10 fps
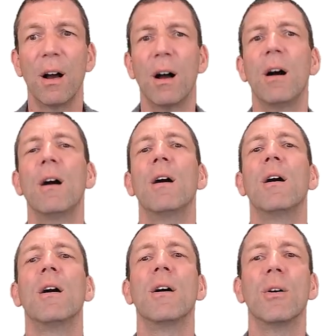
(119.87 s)

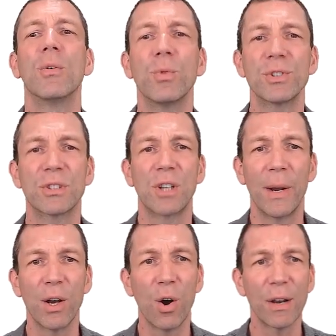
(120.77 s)
Oh, what's
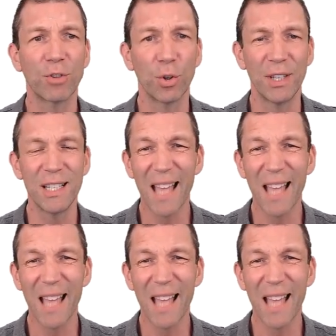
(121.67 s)
going on? I've got these